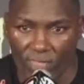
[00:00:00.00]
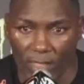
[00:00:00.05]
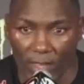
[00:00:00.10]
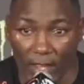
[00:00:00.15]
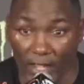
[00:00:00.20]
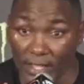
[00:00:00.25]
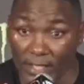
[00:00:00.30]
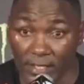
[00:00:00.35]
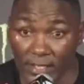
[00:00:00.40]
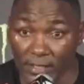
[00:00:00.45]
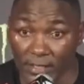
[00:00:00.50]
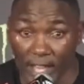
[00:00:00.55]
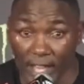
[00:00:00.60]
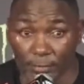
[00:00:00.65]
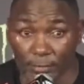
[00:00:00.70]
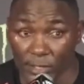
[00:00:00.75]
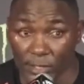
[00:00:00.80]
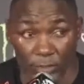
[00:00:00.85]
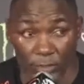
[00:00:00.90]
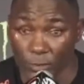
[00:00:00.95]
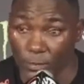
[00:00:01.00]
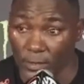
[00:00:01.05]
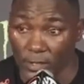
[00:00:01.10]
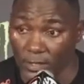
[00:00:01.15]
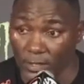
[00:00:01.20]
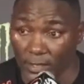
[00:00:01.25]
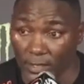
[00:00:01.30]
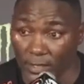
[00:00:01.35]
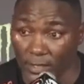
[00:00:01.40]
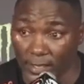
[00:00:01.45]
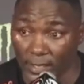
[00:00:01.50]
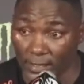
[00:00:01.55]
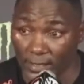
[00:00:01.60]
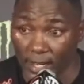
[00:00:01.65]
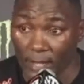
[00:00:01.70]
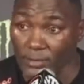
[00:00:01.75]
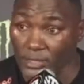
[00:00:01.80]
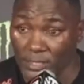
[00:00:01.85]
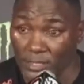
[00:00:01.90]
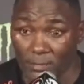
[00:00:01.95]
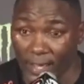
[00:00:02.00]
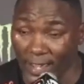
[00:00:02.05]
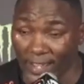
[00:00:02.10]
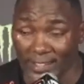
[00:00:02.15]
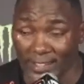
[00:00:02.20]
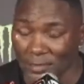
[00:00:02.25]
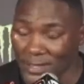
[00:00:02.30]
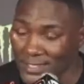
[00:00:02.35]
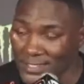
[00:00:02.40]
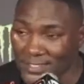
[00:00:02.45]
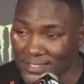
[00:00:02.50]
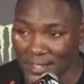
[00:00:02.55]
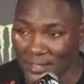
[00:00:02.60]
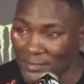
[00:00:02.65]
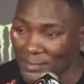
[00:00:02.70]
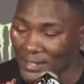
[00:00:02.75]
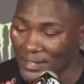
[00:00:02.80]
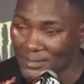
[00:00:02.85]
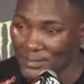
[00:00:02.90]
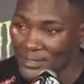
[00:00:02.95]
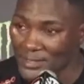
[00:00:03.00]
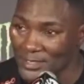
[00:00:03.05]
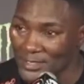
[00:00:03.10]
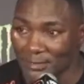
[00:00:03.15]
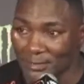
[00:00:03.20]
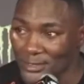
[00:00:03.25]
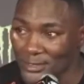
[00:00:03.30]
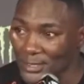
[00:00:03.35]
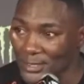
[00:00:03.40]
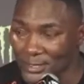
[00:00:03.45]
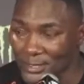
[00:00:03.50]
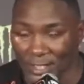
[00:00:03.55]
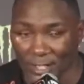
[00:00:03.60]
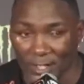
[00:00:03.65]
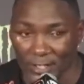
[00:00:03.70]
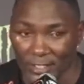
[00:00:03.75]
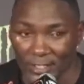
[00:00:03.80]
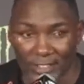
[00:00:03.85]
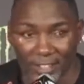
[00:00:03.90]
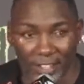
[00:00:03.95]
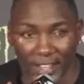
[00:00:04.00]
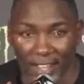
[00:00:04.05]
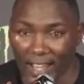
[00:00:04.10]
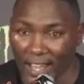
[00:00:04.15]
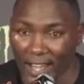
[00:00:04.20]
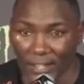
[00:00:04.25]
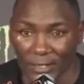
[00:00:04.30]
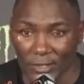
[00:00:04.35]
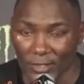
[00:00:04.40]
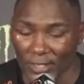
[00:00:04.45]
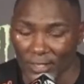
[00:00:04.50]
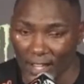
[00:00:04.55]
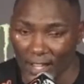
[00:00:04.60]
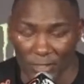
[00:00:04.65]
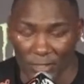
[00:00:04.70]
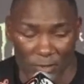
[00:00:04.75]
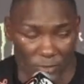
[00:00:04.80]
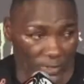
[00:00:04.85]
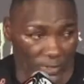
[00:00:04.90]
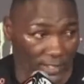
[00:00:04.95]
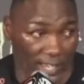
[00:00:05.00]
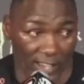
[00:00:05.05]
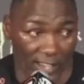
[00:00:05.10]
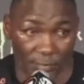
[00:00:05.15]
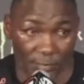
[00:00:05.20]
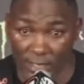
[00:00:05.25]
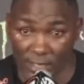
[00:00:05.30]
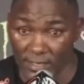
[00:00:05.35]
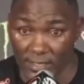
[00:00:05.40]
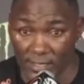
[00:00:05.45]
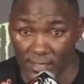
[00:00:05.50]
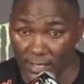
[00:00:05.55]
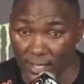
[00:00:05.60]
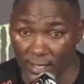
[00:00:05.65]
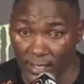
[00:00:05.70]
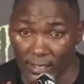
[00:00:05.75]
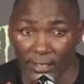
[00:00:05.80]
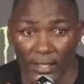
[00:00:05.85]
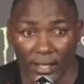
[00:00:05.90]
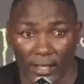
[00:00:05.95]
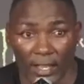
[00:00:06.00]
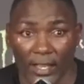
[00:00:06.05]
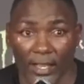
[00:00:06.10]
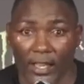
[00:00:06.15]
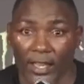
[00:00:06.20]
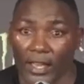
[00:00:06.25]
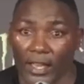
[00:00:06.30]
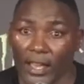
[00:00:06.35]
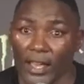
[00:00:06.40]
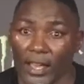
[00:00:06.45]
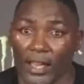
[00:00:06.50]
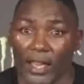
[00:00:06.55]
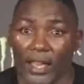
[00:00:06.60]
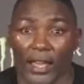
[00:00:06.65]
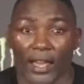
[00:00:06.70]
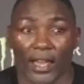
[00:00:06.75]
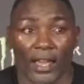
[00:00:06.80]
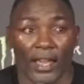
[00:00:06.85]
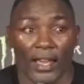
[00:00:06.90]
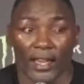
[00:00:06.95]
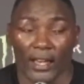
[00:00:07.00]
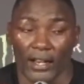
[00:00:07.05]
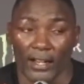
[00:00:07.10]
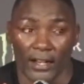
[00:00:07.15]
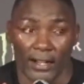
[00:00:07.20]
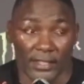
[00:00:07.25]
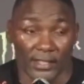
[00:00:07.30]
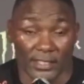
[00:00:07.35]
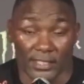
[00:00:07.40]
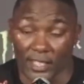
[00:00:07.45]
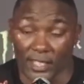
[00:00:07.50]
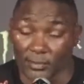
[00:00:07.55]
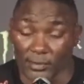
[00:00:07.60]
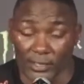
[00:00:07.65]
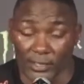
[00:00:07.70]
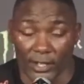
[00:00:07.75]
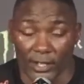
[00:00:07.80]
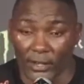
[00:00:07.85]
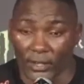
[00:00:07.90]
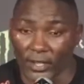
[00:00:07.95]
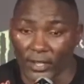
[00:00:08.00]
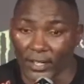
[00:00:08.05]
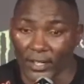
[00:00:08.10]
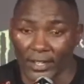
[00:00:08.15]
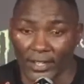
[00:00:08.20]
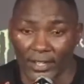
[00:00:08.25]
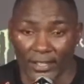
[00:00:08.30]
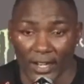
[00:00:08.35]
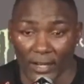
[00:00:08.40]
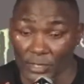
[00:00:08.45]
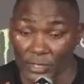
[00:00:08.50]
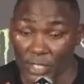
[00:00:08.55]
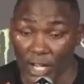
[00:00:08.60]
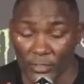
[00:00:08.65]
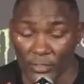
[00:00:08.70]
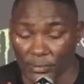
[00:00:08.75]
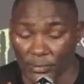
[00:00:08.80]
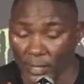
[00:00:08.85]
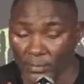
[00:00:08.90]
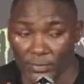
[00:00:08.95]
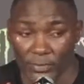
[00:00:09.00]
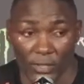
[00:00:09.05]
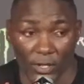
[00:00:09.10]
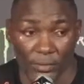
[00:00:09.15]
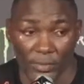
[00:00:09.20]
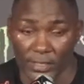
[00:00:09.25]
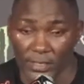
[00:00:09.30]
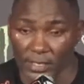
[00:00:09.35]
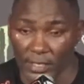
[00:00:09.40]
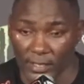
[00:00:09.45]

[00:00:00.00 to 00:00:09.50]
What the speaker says: He didn't knock me stupid or nothing like that. I'm just mad at myself, man. I'm so sorry. I don't really have much to say. Except, you know, I'm sorry for my performance,